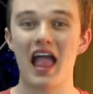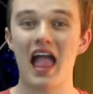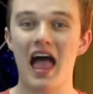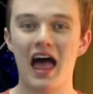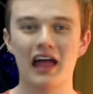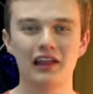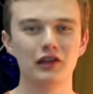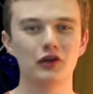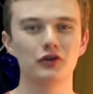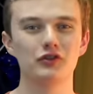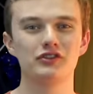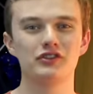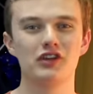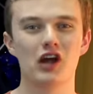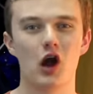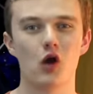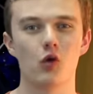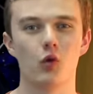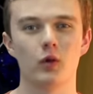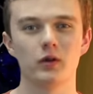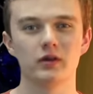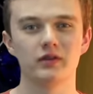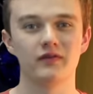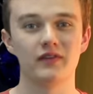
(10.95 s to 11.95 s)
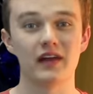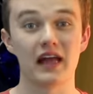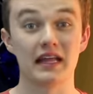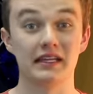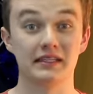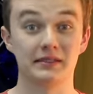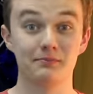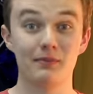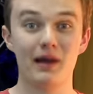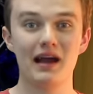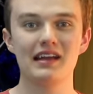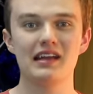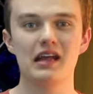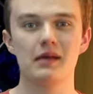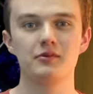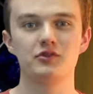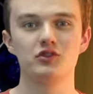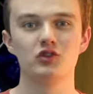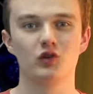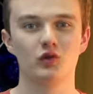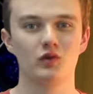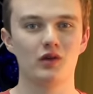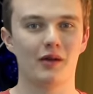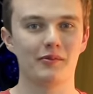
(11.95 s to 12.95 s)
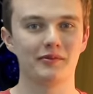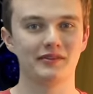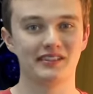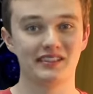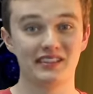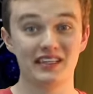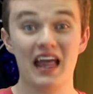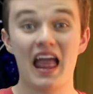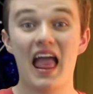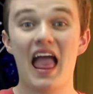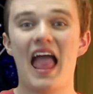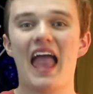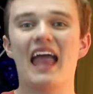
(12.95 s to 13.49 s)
Hello Star Wars fans, my name's Joel Robinson,